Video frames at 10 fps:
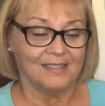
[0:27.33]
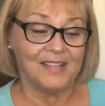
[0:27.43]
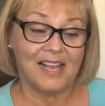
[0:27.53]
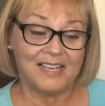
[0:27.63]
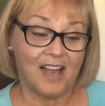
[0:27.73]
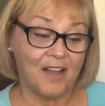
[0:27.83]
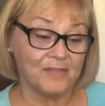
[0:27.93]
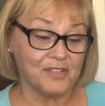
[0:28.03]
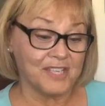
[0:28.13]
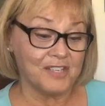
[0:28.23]
A light
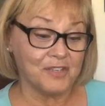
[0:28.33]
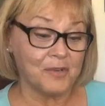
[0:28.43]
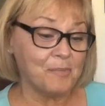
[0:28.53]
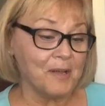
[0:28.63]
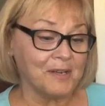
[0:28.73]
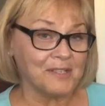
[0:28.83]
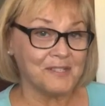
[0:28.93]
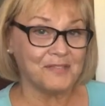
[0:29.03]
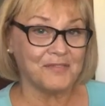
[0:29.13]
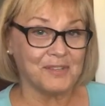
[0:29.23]
conversational
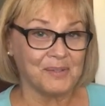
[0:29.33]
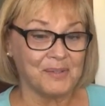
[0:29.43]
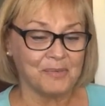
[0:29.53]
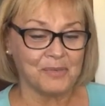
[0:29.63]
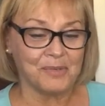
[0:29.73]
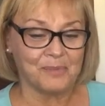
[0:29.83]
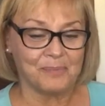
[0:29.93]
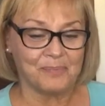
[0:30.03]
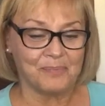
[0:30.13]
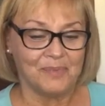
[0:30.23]
buzz filled the
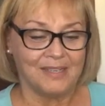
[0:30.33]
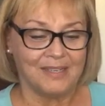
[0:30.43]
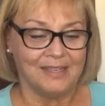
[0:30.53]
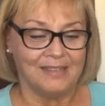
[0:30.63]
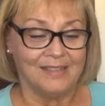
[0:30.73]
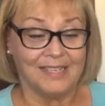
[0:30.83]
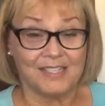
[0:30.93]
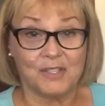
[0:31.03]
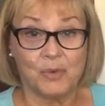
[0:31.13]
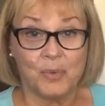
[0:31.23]
room. The
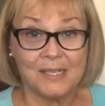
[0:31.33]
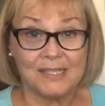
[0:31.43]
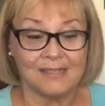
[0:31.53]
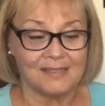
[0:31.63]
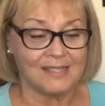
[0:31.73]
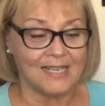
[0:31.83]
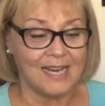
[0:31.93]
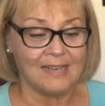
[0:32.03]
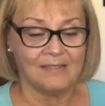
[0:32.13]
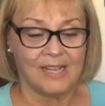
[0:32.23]
exquisite
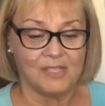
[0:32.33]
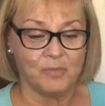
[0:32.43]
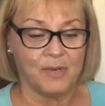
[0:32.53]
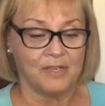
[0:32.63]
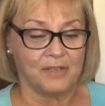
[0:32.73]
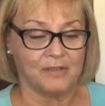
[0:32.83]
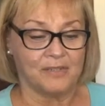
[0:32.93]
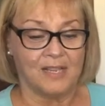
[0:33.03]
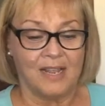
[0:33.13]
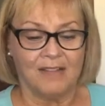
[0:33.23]
stained glass
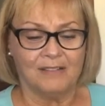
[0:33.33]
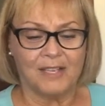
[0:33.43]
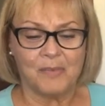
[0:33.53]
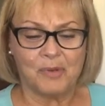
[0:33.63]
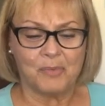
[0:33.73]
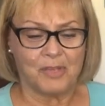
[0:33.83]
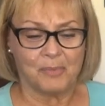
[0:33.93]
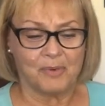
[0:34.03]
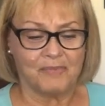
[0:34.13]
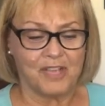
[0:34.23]
windows glimmered with
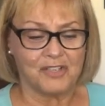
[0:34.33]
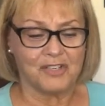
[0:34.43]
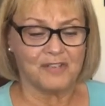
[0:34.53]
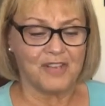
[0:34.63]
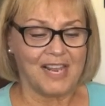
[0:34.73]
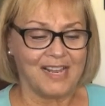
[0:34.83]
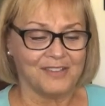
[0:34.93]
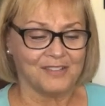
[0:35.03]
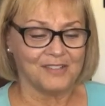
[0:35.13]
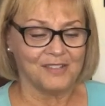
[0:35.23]
the reflection of
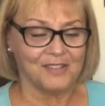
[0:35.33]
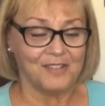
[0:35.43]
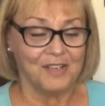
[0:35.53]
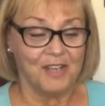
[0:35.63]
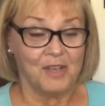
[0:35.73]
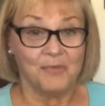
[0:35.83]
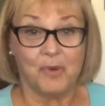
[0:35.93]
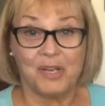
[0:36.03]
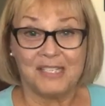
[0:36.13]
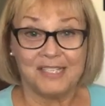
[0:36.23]
candles.
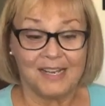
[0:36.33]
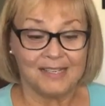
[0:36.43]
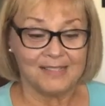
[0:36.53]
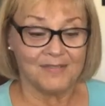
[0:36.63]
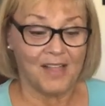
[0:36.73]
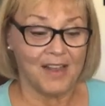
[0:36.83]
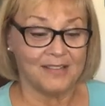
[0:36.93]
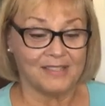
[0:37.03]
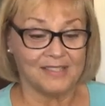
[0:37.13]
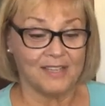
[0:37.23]
Poinsettias
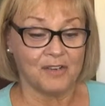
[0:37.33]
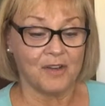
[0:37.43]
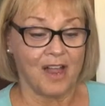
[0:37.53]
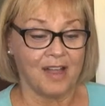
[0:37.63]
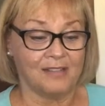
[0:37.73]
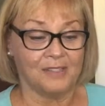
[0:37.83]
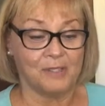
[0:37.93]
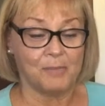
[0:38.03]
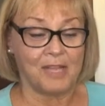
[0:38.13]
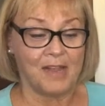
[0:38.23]
lined the center aisle
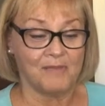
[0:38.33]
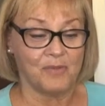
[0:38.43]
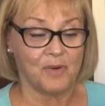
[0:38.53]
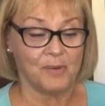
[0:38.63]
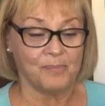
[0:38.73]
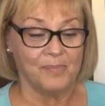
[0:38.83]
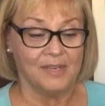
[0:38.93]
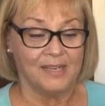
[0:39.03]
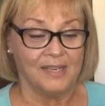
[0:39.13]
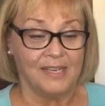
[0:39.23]
and the platform.
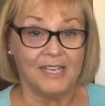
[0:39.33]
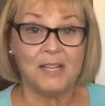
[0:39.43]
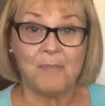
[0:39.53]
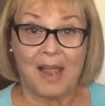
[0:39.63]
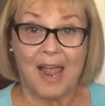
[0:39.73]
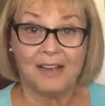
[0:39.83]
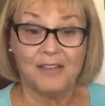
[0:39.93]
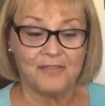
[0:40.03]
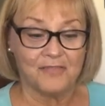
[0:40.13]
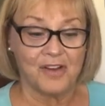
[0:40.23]
In the back
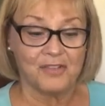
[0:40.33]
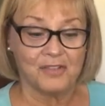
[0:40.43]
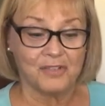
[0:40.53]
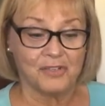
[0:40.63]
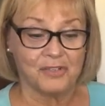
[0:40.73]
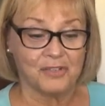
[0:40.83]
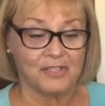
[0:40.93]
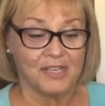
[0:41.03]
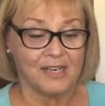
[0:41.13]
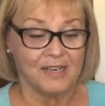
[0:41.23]
and the front of the church,